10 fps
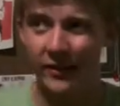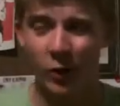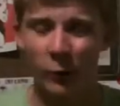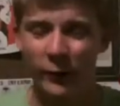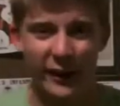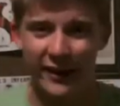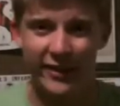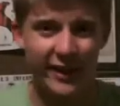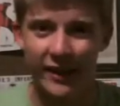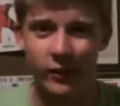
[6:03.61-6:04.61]
Hopefully it
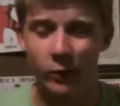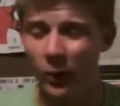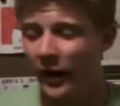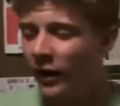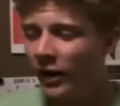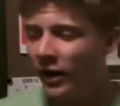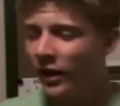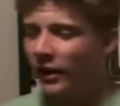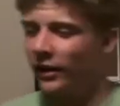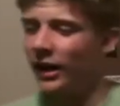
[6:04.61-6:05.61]
stays this way.
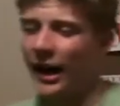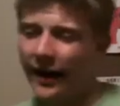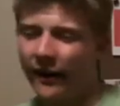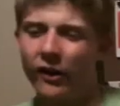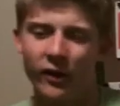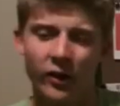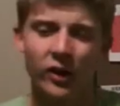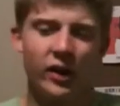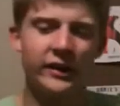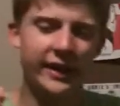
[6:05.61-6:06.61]
I'll
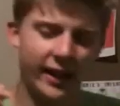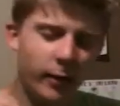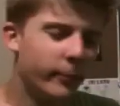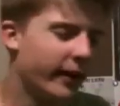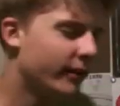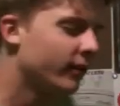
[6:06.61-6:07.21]
get out of bed.